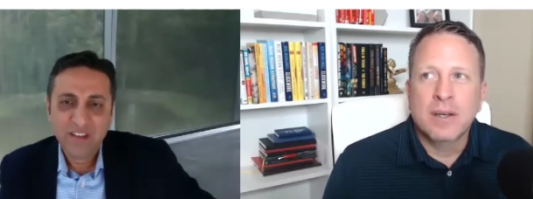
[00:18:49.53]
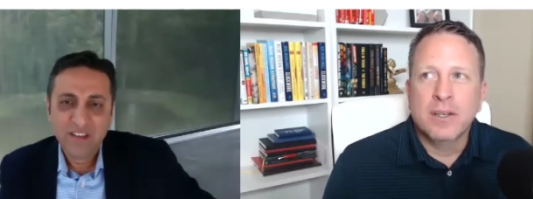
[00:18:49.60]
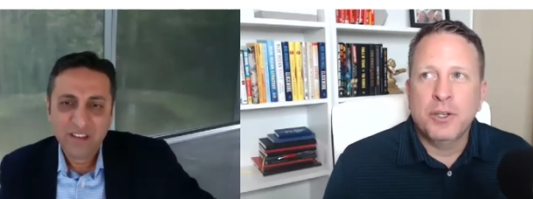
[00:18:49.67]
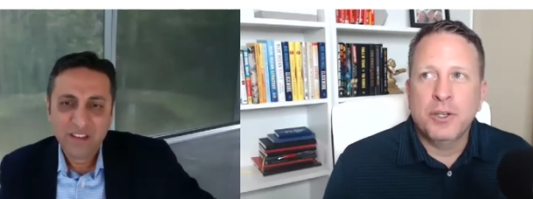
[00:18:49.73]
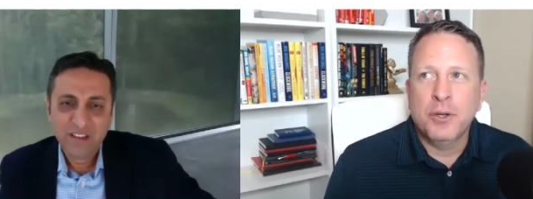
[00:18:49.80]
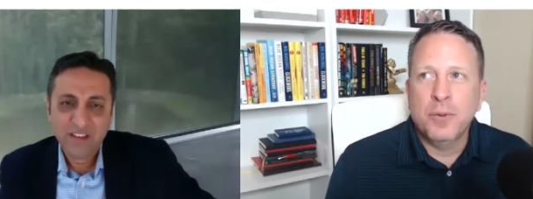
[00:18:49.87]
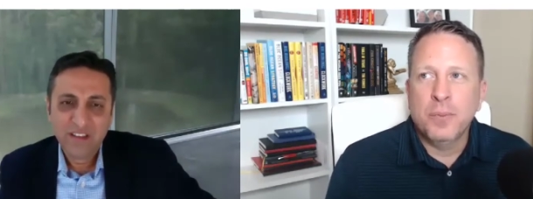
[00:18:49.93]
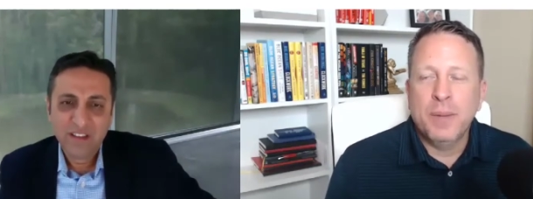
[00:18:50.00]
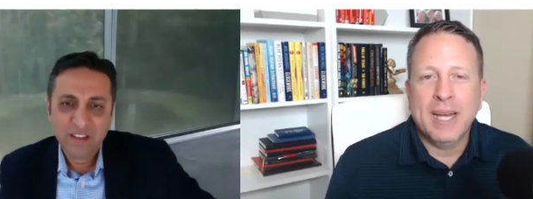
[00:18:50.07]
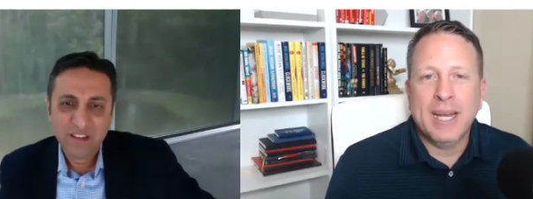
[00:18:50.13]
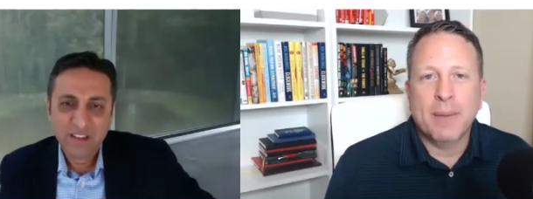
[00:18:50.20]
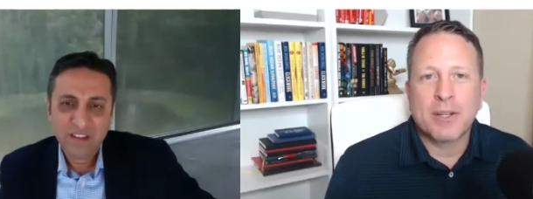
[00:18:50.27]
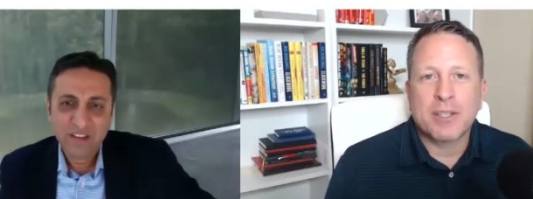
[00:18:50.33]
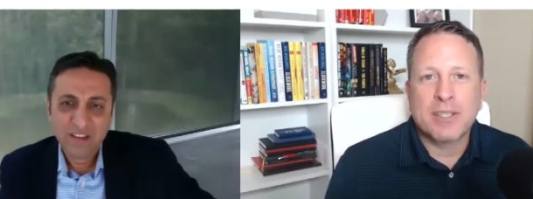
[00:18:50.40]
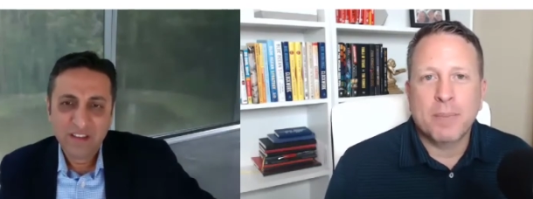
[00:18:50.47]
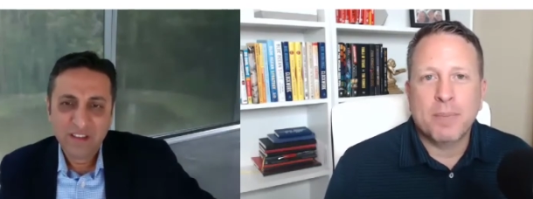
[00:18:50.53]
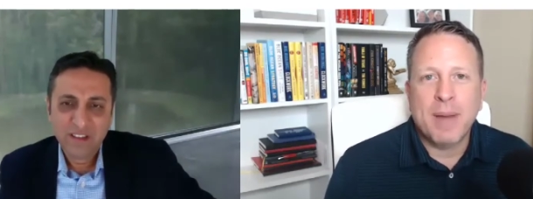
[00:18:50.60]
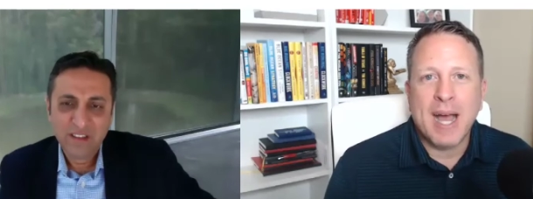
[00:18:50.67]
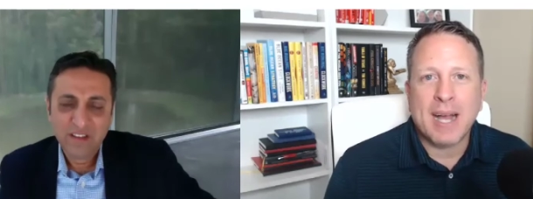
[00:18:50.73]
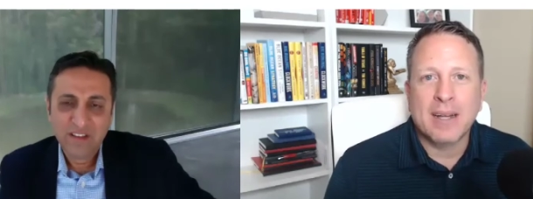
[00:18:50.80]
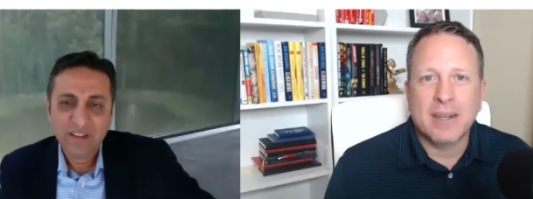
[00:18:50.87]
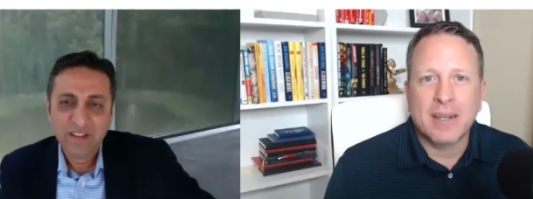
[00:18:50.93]
Speaker 1: you being able to sit
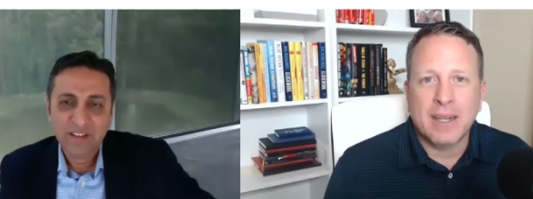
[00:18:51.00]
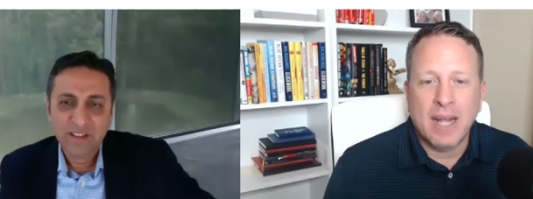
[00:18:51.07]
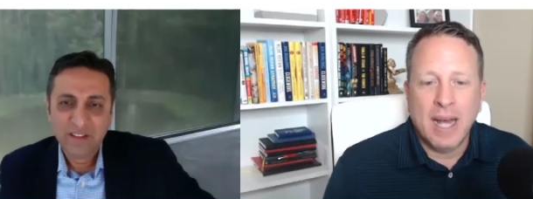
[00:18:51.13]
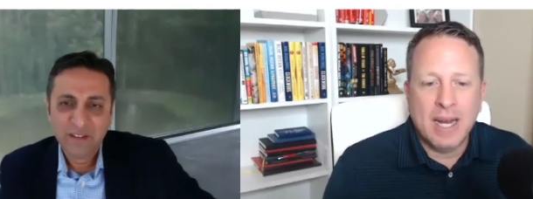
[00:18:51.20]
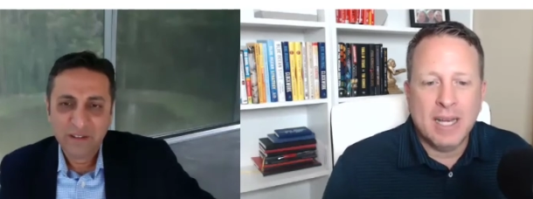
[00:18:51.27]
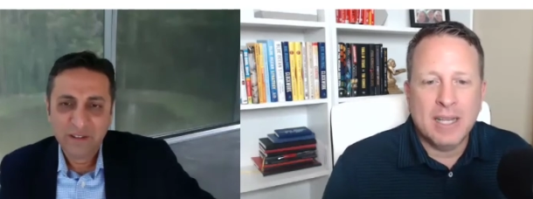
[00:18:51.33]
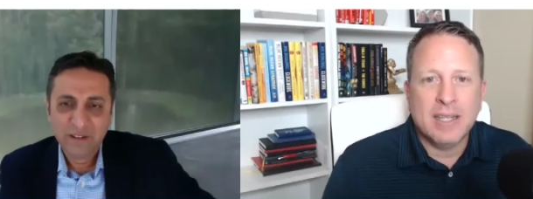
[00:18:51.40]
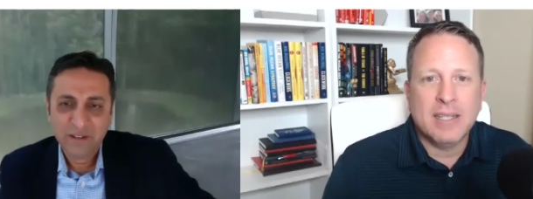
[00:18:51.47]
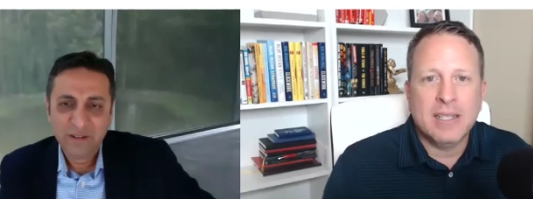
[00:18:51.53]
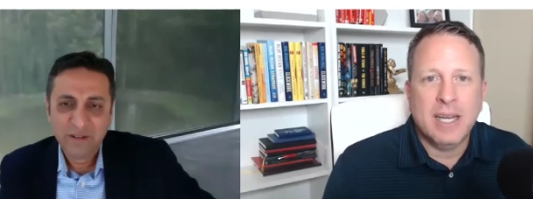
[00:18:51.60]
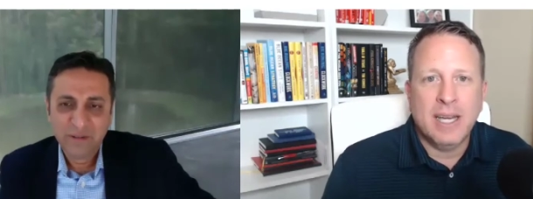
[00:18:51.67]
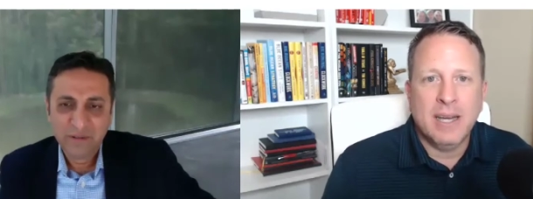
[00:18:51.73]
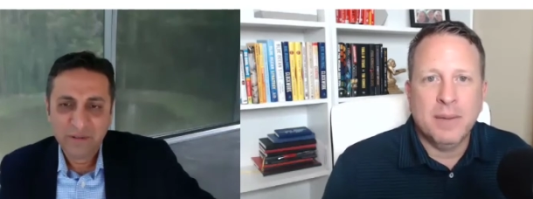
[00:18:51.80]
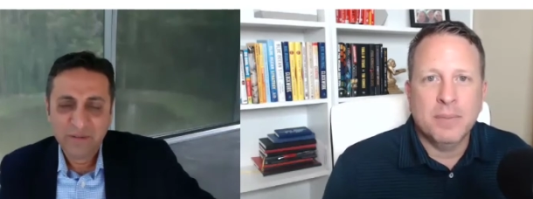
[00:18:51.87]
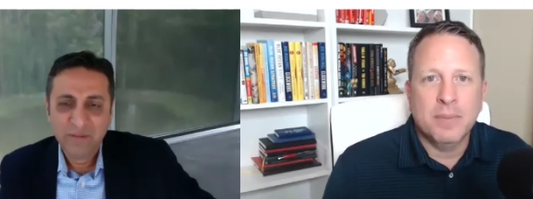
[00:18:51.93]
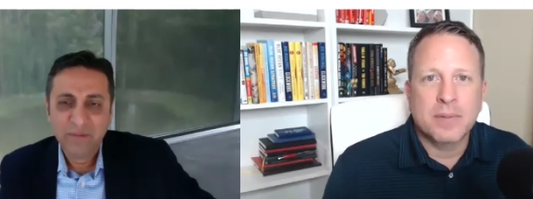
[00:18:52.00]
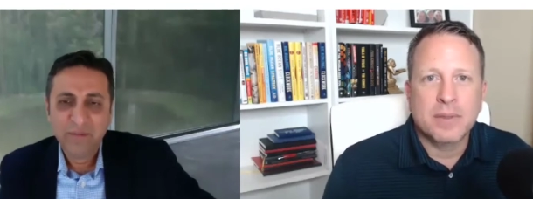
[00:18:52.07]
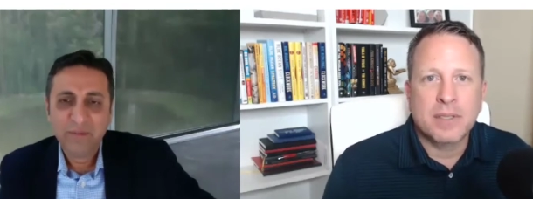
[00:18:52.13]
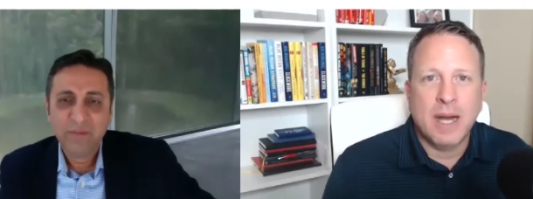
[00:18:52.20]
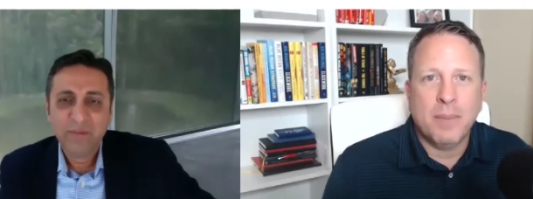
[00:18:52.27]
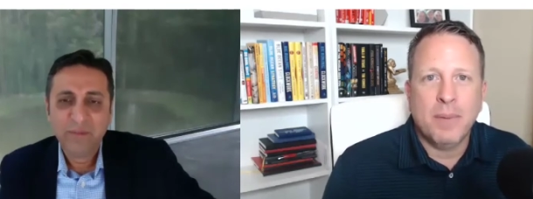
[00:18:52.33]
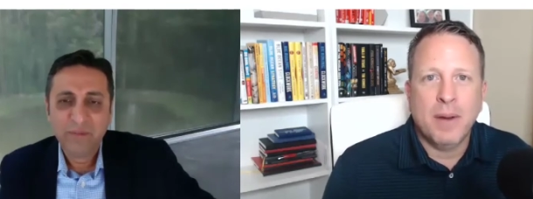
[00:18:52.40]
back and letting the team
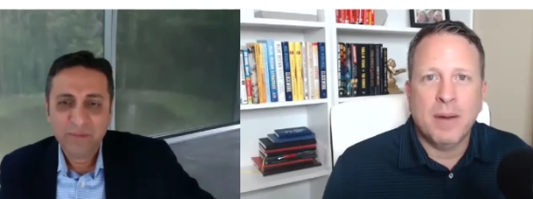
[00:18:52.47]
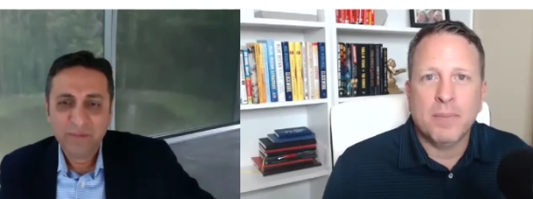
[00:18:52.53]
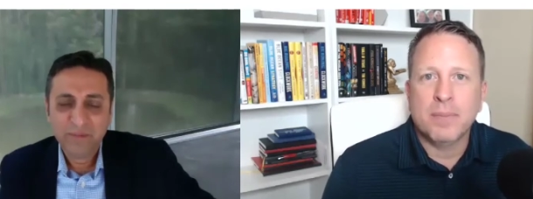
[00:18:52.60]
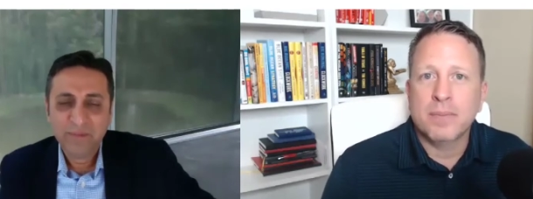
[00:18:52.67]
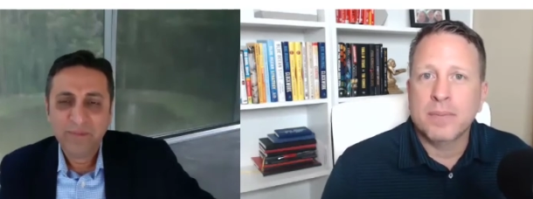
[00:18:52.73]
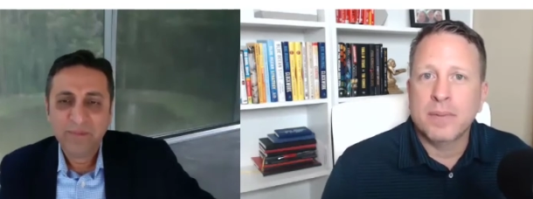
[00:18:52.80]
step up